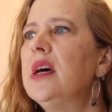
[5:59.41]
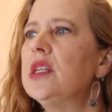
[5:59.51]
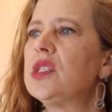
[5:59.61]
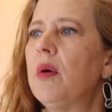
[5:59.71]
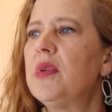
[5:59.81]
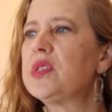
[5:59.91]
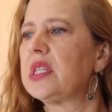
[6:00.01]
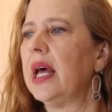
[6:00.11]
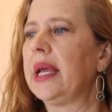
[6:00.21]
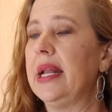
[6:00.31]
it's almost
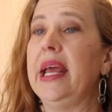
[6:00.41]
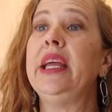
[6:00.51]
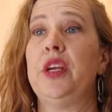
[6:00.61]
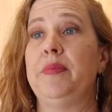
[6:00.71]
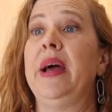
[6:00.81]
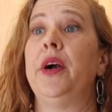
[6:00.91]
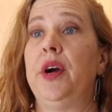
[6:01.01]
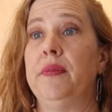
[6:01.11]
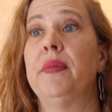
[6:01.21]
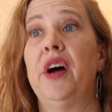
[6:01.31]
like an
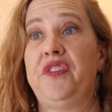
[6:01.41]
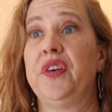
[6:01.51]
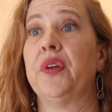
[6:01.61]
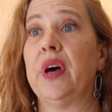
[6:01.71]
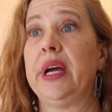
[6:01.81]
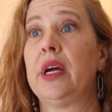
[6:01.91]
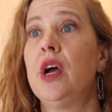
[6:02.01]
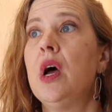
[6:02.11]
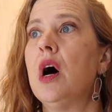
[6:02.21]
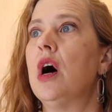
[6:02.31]
incubator i feel like
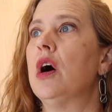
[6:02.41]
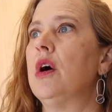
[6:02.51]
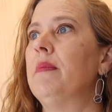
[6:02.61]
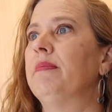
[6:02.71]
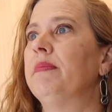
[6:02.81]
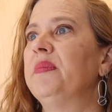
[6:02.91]
um,